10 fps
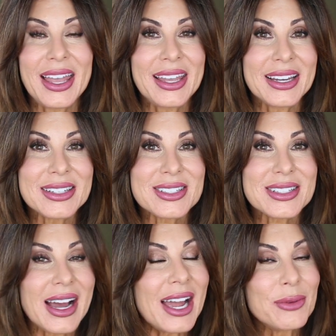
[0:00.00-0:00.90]
and
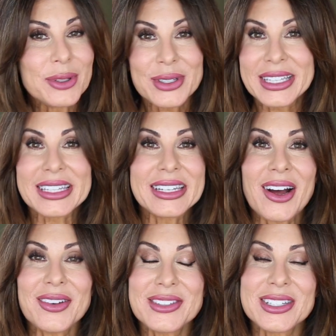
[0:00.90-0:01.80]
I will get it
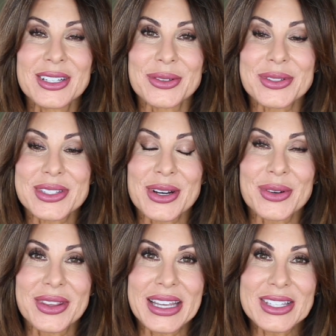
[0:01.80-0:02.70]
off to you.
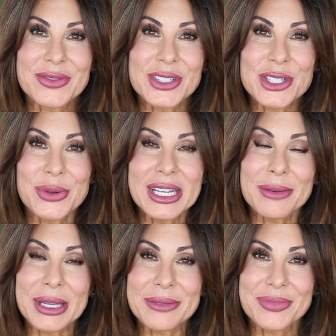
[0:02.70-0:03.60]
So thanks for
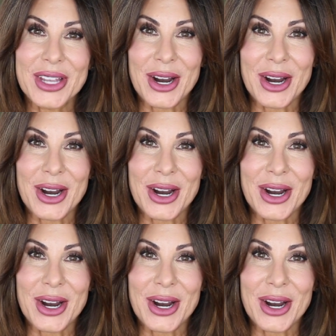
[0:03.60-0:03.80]
joining me.